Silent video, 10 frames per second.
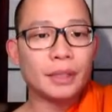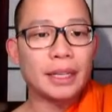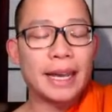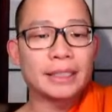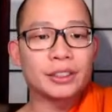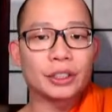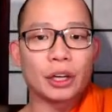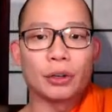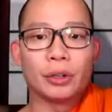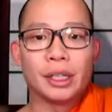And
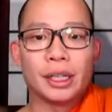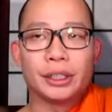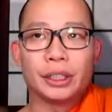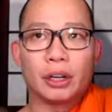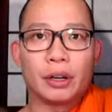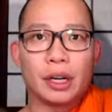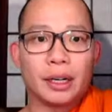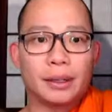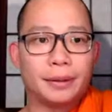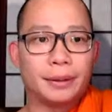so,
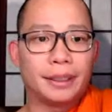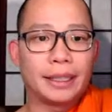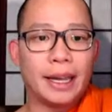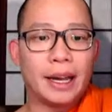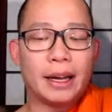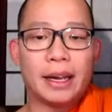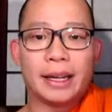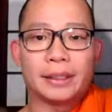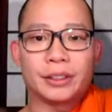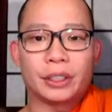
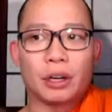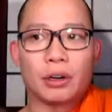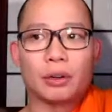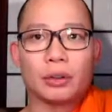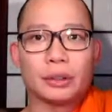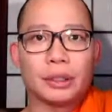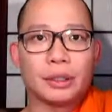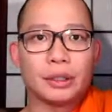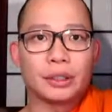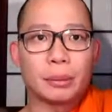and so
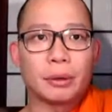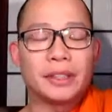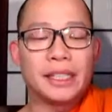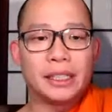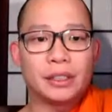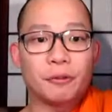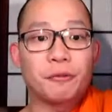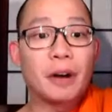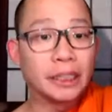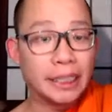some of these
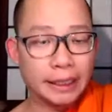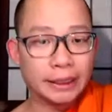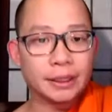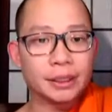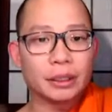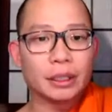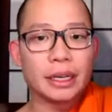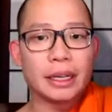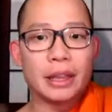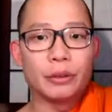fundings
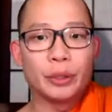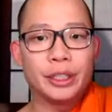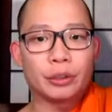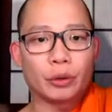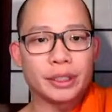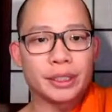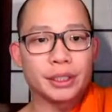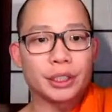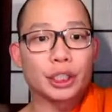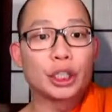and resources